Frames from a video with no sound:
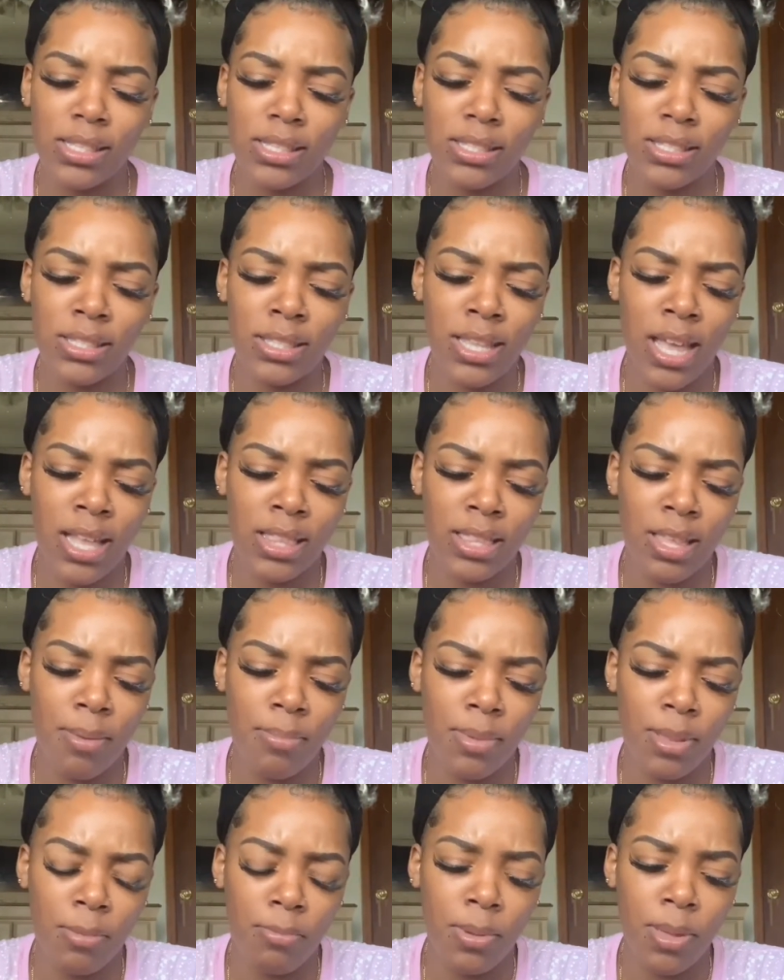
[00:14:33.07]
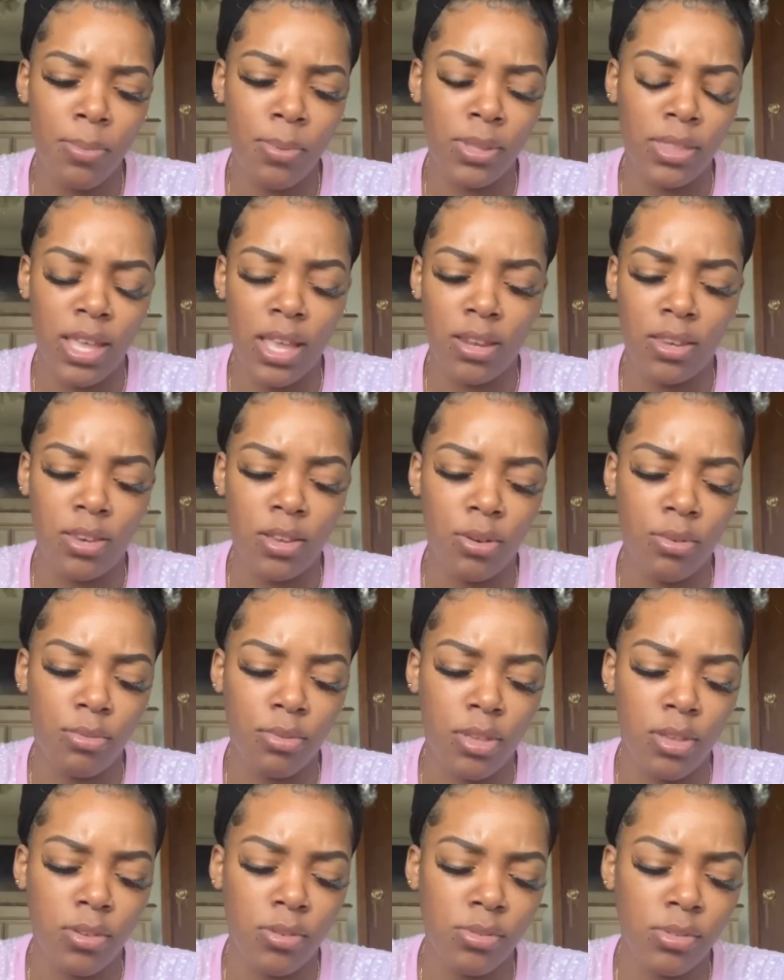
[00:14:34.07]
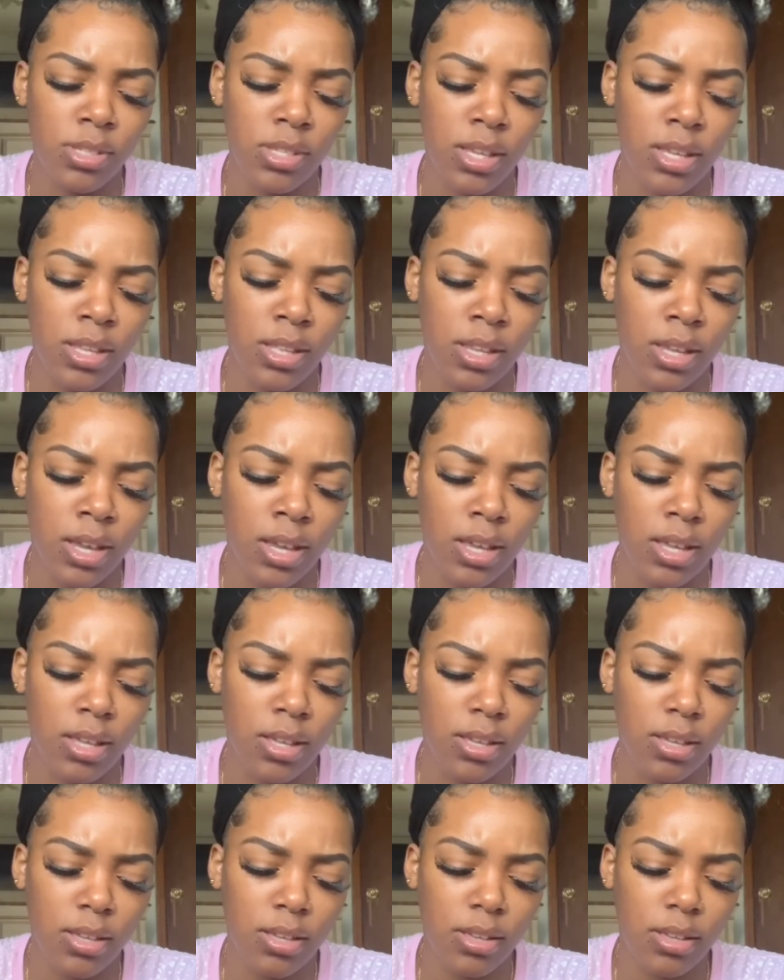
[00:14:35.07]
not that many people that don't use it. Like,